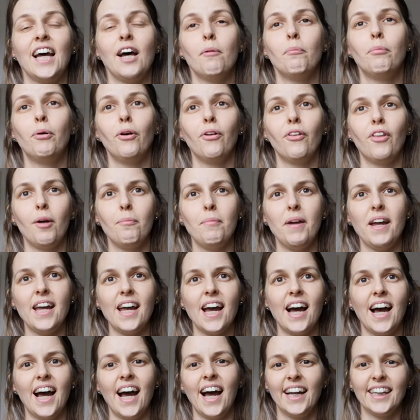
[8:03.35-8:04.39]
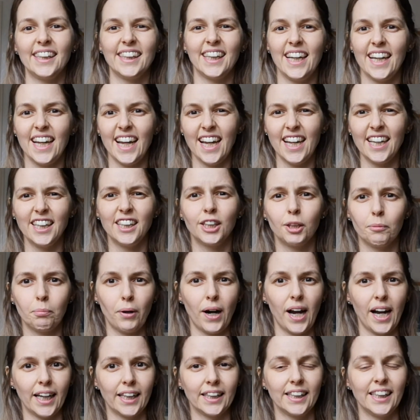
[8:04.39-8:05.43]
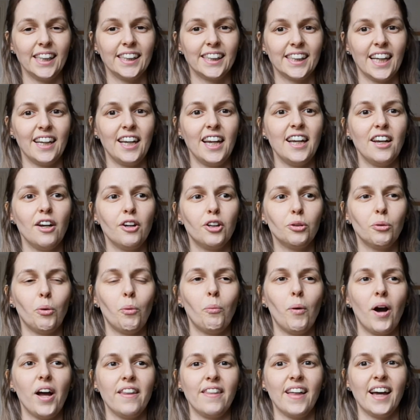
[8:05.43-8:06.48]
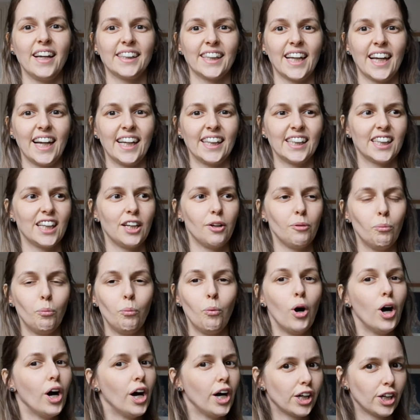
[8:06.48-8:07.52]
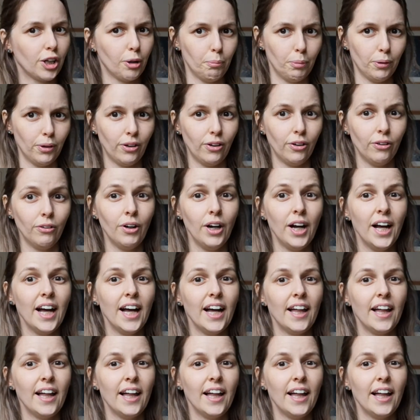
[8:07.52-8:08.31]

put them actually into practice and into a way that's actually workable,